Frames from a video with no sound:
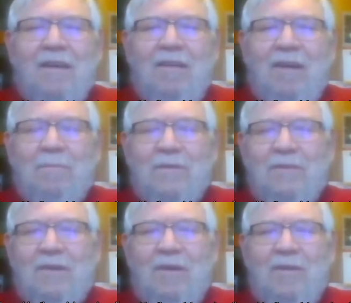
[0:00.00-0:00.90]

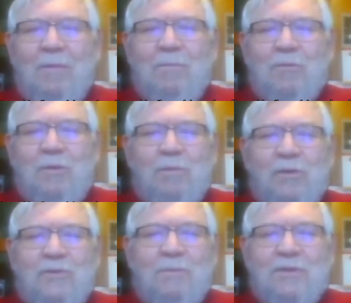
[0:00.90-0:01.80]
our numbers we
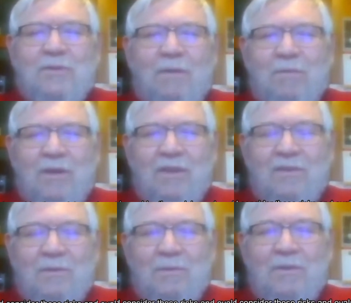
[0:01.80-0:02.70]
put so much effort
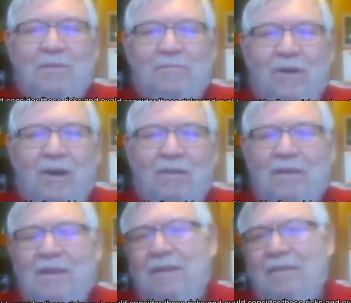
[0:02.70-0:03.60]
into in the
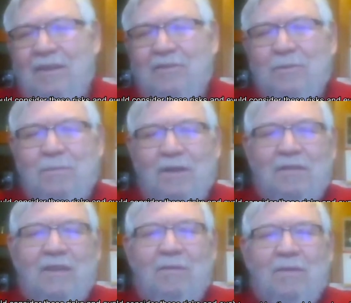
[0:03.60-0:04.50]
fall, they should be
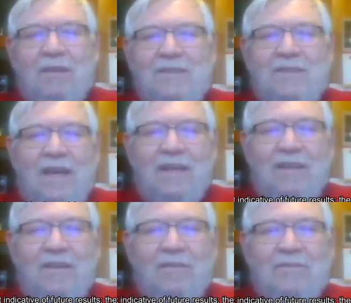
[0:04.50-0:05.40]
able to go at least hang
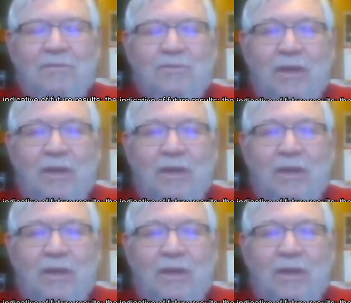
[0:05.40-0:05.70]
in there till